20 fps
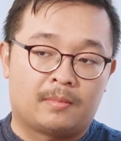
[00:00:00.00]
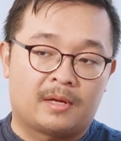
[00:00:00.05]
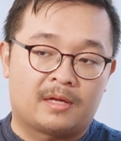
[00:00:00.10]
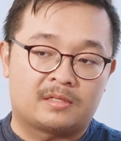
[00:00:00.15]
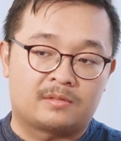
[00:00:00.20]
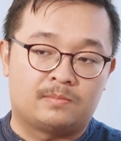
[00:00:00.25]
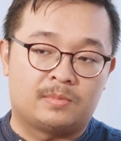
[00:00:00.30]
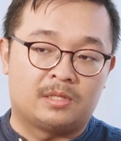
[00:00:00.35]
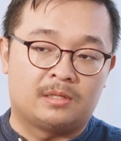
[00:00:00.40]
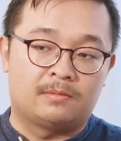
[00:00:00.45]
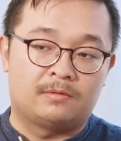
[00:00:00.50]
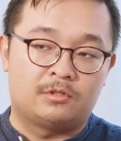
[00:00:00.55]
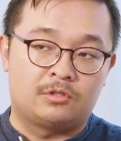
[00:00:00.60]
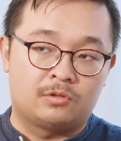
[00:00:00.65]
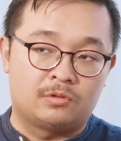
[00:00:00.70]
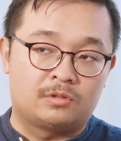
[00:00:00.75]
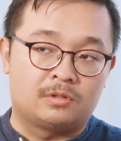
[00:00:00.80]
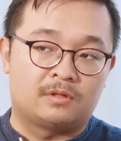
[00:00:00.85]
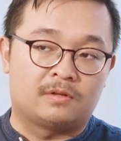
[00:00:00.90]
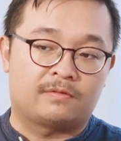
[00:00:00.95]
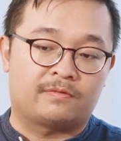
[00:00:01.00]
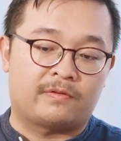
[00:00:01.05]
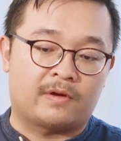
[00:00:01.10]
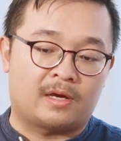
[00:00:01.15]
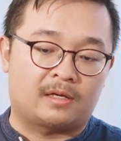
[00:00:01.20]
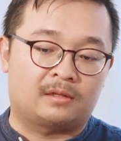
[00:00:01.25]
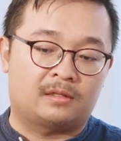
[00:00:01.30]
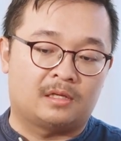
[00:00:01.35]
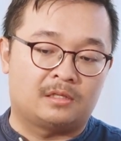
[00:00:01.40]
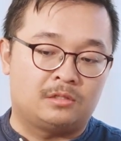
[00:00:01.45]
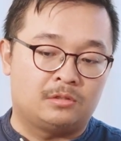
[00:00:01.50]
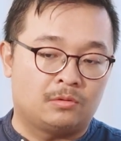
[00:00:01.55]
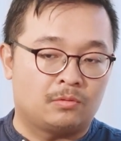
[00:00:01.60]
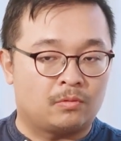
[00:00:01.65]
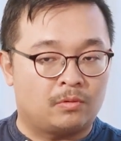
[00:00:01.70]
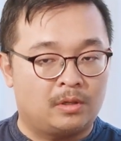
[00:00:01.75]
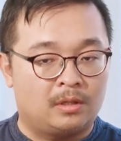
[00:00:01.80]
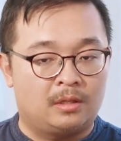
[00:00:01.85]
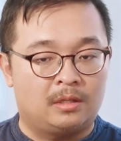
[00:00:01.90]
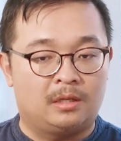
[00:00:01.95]
has been due to the fact that you
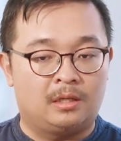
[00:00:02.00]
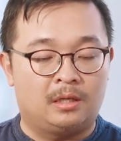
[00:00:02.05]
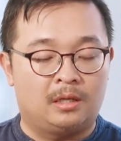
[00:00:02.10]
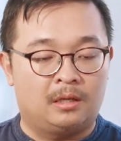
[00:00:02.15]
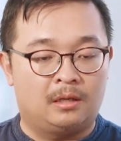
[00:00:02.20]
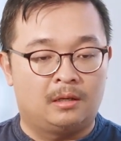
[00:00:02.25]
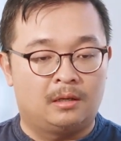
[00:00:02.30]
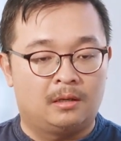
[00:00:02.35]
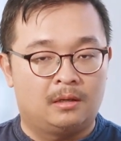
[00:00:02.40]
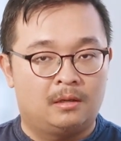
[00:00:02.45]
really